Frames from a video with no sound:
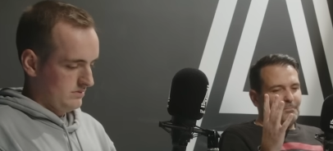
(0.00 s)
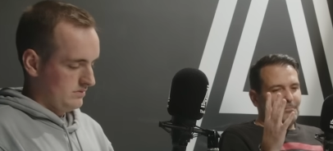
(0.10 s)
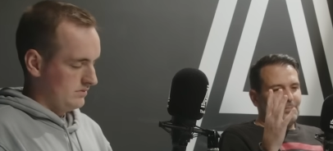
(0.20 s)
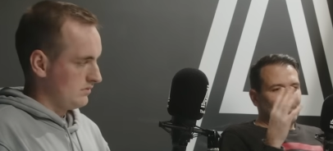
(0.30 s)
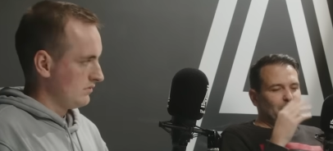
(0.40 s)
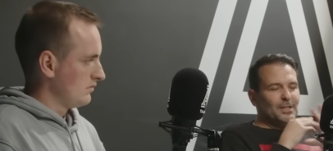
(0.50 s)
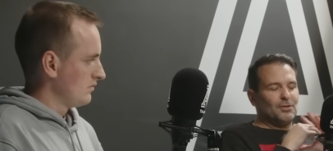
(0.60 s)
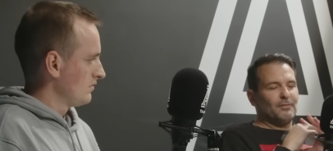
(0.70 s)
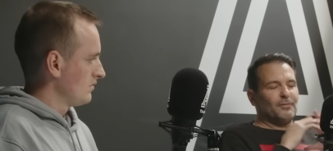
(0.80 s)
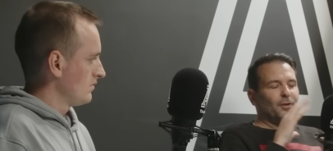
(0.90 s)
Speaker 1: speech
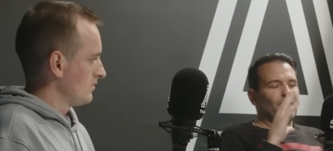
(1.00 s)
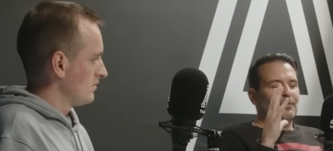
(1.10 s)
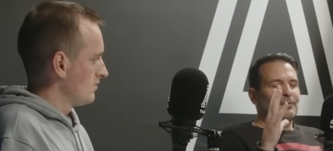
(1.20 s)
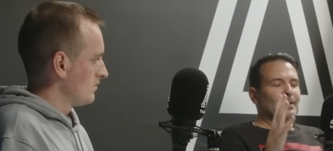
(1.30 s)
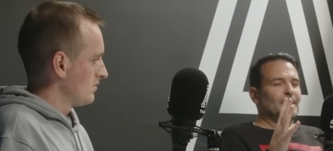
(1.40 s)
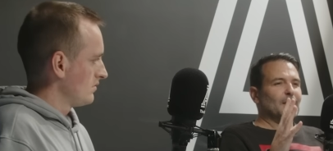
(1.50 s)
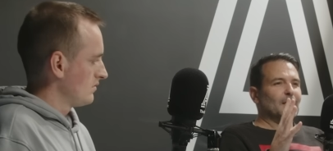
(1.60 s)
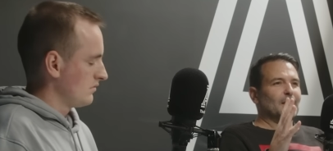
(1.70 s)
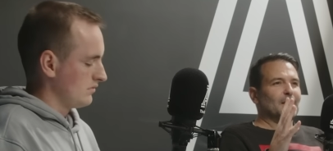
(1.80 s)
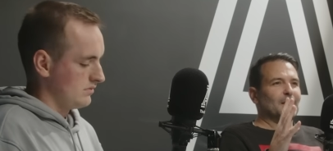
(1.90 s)
in front of the
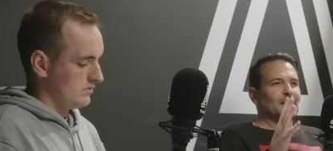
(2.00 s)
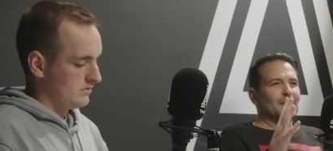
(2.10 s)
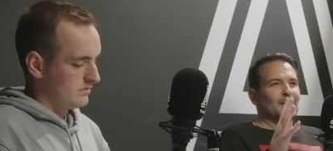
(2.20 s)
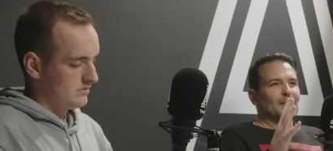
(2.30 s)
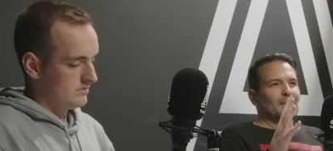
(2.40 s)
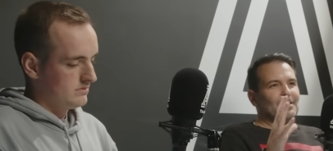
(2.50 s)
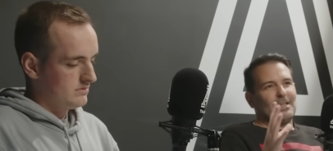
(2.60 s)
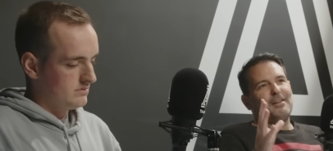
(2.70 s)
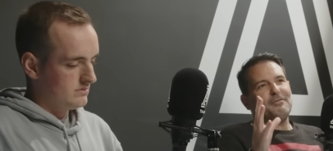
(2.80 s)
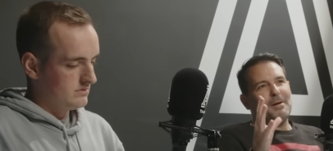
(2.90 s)
uh,
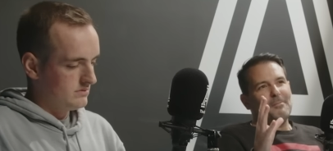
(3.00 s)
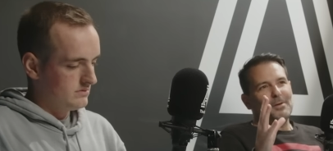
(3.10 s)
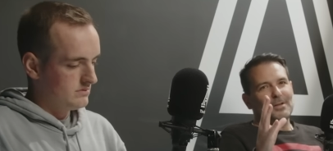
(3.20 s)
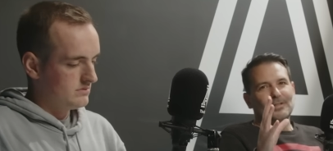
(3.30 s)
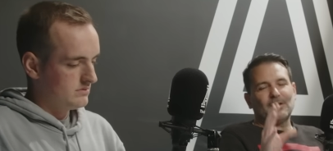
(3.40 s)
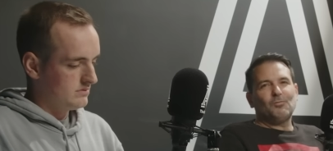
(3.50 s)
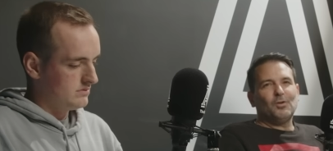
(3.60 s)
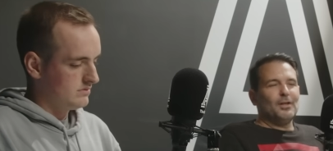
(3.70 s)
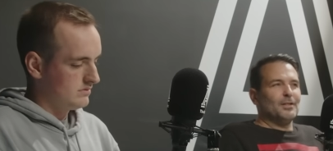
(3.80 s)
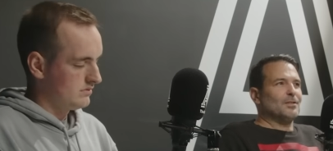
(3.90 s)
staff members. They
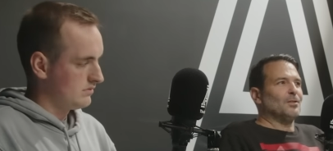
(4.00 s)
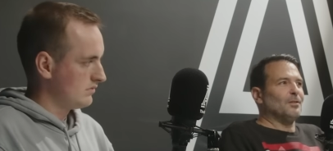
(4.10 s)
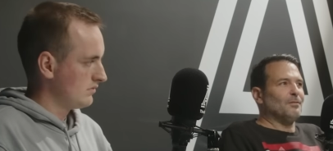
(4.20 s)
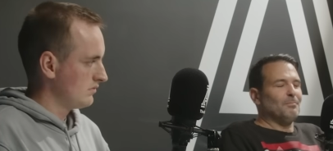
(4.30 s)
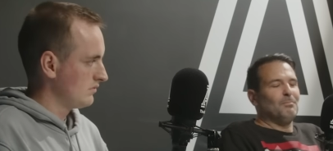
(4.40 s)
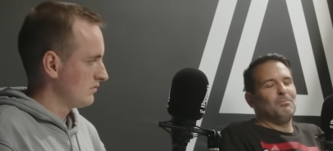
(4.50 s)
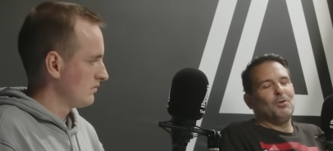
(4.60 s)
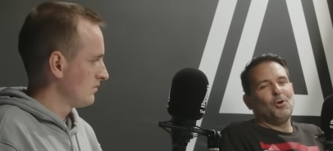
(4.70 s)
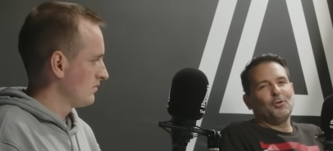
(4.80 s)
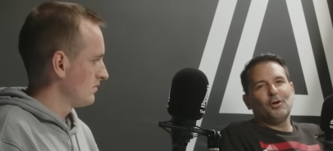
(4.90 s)
weren't sort of
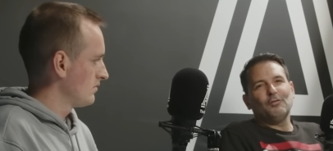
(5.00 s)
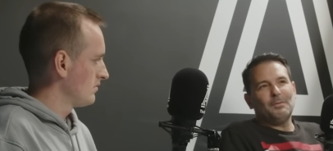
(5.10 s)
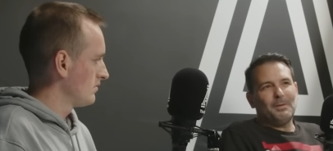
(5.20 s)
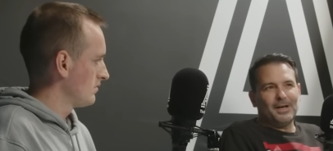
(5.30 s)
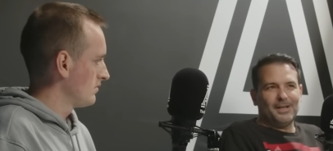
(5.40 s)
blown over by